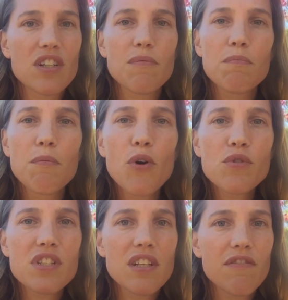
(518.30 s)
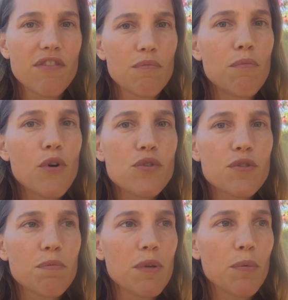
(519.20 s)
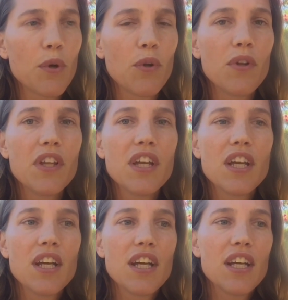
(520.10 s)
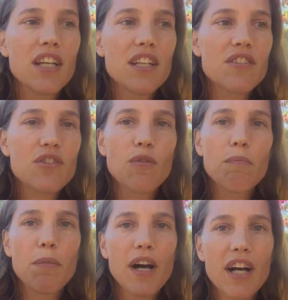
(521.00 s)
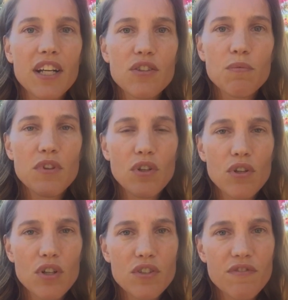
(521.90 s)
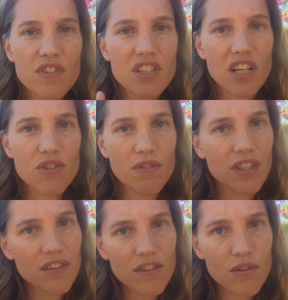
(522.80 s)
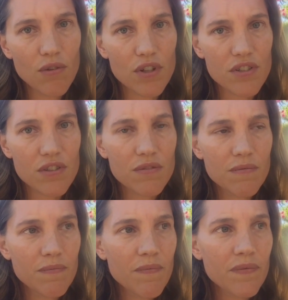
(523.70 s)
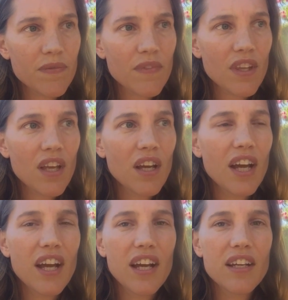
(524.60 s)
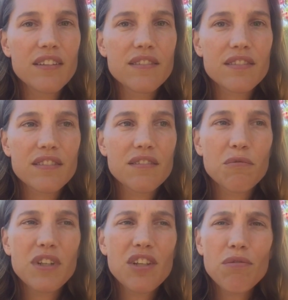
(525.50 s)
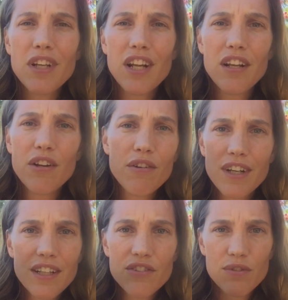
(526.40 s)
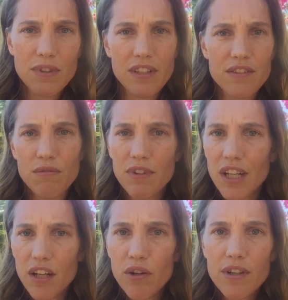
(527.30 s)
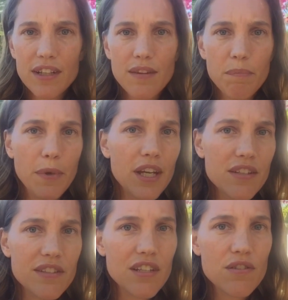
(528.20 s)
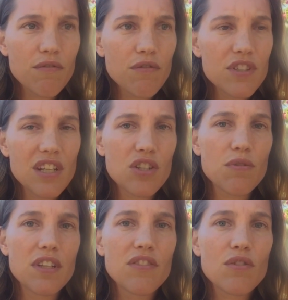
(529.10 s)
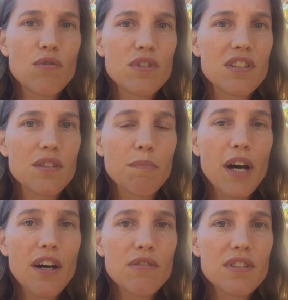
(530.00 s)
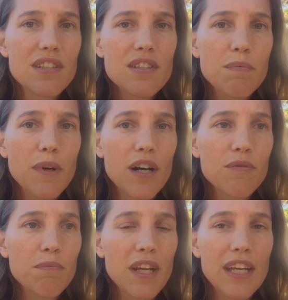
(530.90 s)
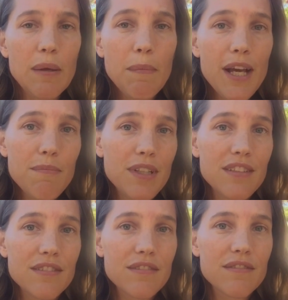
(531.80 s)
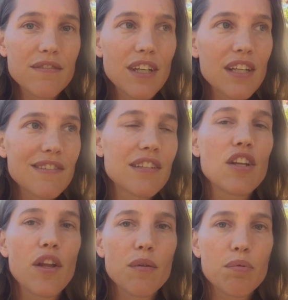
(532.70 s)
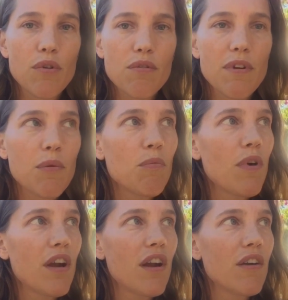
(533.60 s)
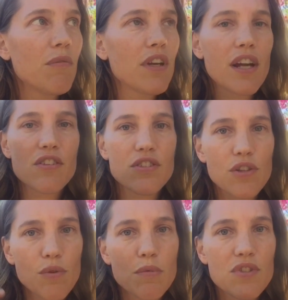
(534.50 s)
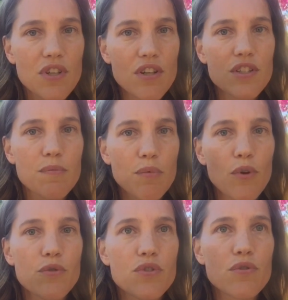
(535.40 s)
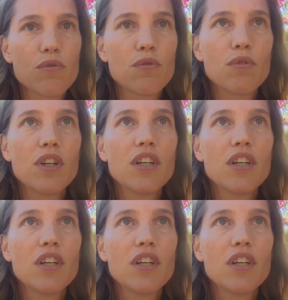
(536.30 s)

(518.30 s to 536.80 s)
mostly for most people, is combined with the urge for sexual intercourse. And when you really look into it, you really look at the basics of what sexual intercourse is about, it's about making babies. It's another program where we as humans are supposed to